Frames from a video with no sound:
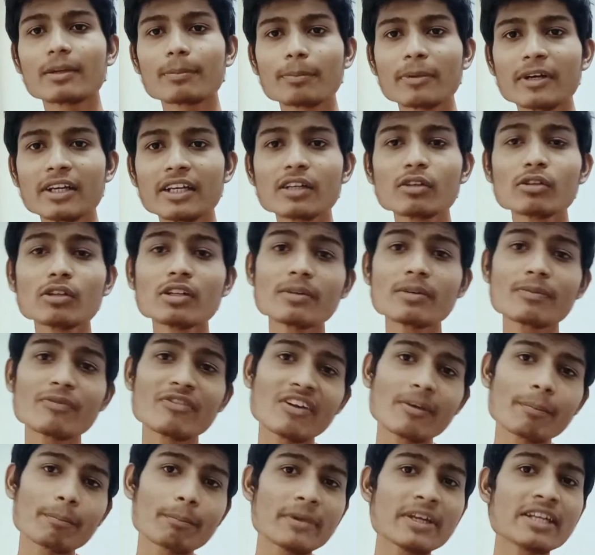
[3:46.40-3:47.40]
particular
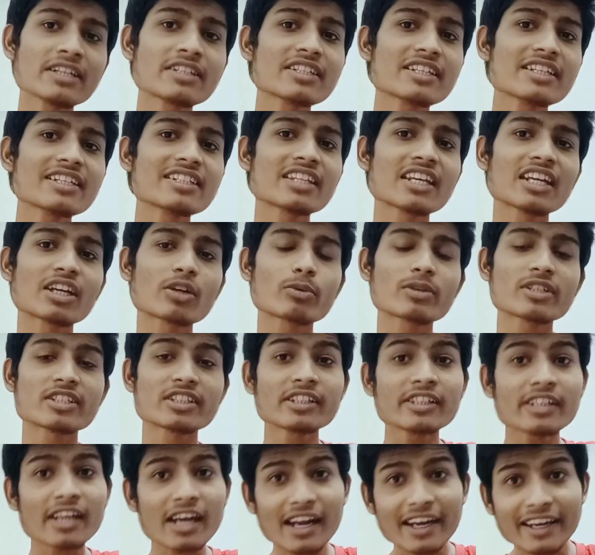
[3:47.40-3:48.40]
web page is
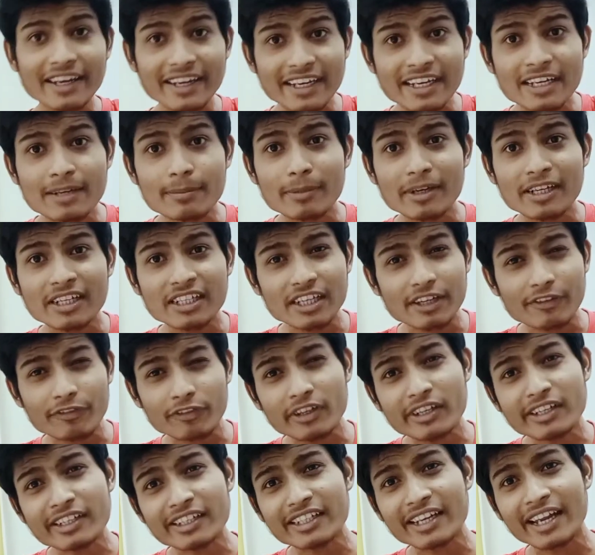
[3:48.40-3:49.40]
requested again by
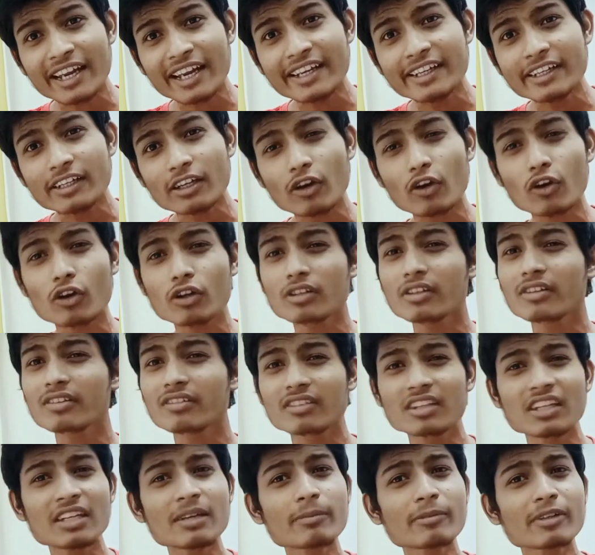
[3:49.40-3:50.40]
different client or the
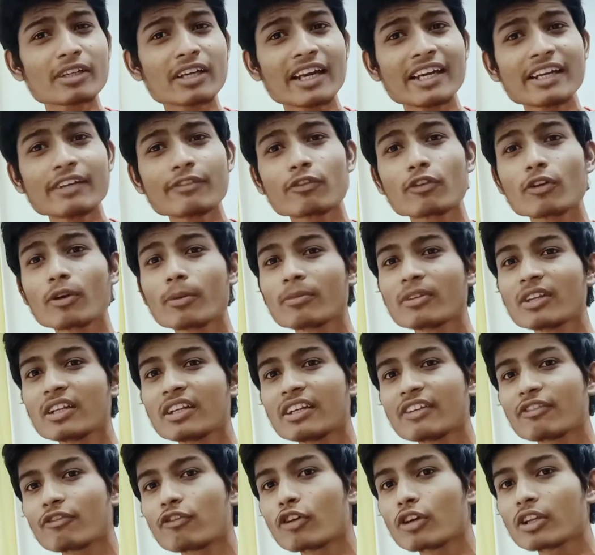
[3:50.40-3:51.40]
same client for
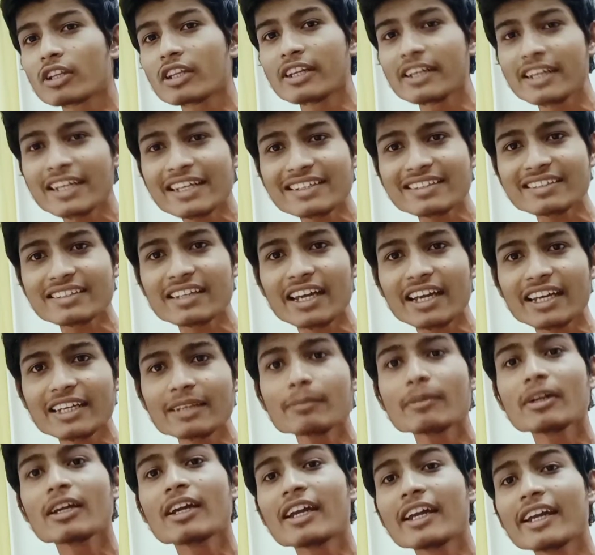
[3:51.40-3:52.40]
the next time,
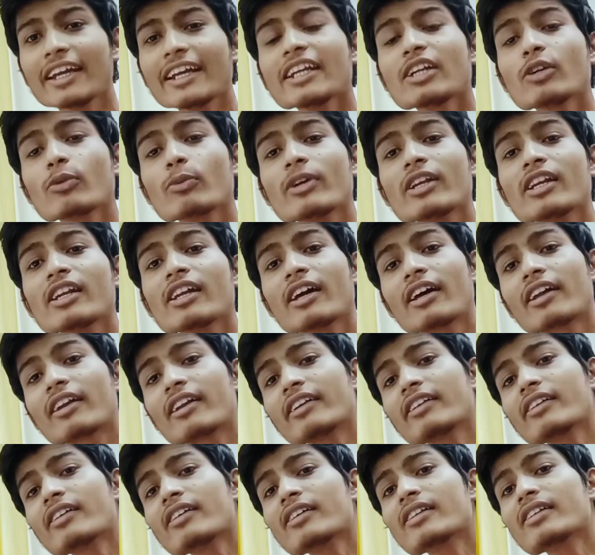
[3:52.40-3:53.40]
it will
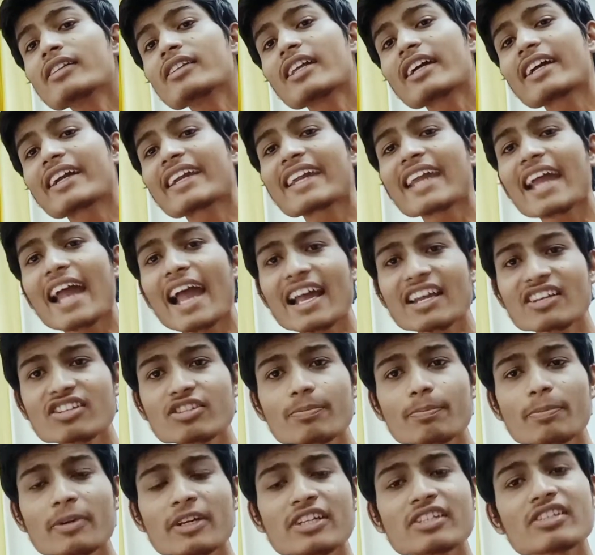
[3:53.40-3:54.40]
return the
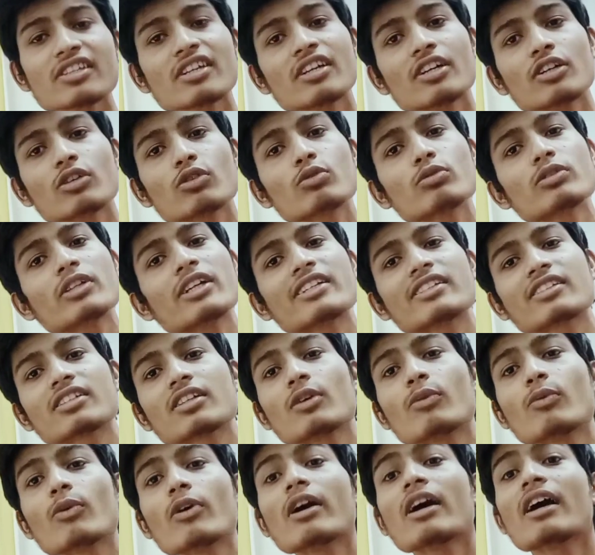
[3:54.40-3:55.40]
cached page to that
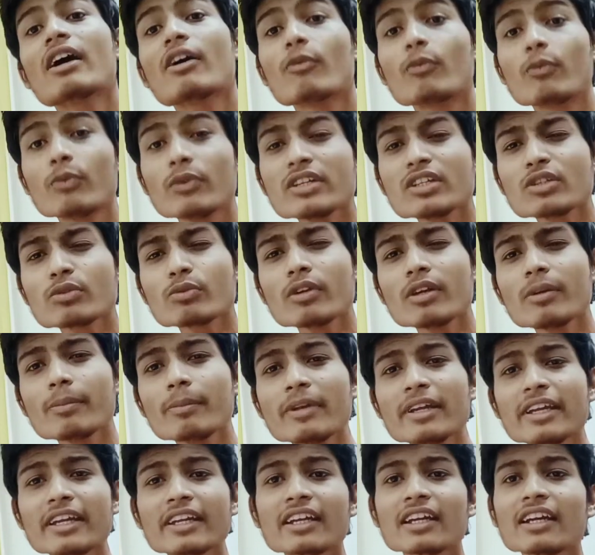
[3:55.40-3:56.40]
server, which will
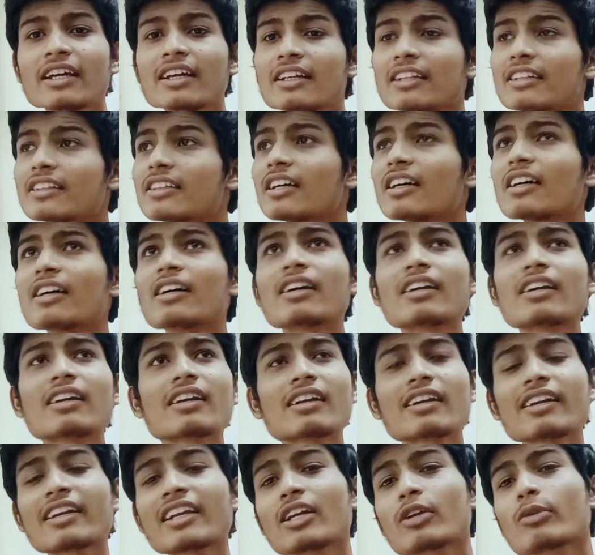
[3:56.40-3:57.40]
make the
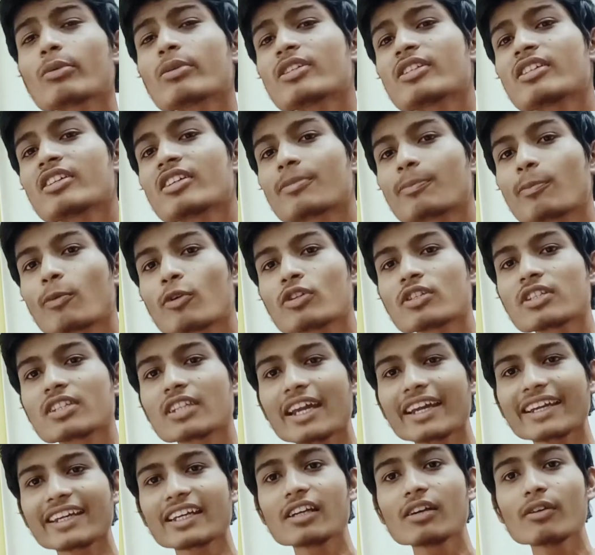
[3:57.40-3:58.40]
request response
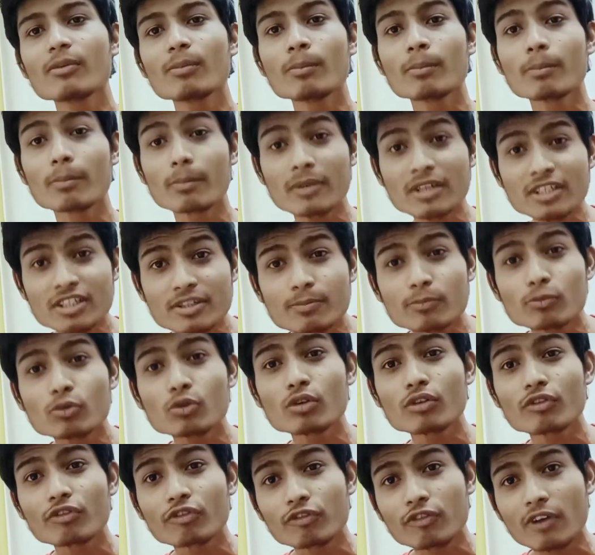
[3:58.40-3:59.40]
cycle much
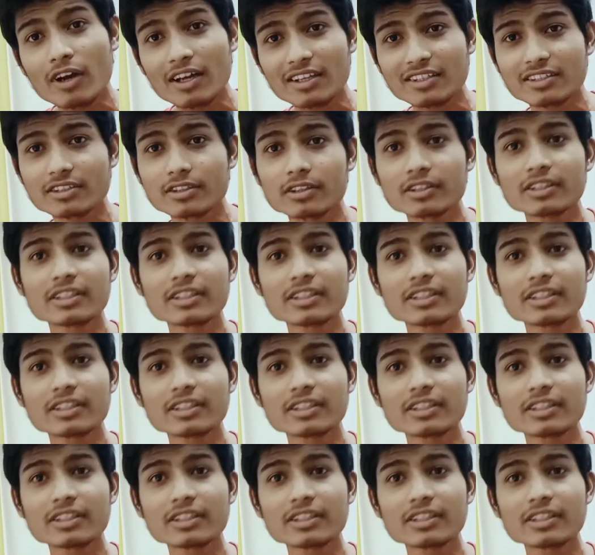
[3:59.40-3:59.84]
more faster